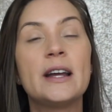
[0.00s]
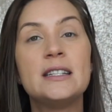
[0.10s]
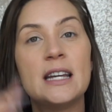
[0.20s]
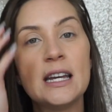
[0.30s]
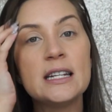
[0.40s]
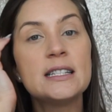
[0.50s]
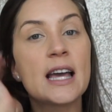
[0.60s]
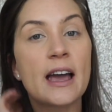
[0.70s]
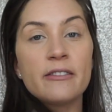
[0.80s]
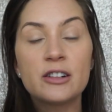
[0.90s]
did
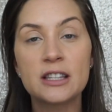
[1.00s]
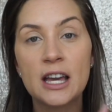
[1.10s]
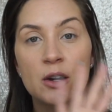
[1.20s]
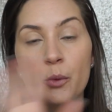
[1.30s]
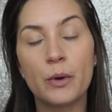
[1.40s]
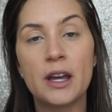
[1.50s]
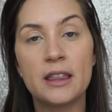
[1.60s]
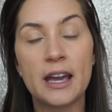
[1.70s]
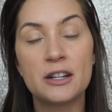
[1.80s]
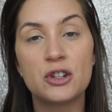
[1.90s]
set everything with a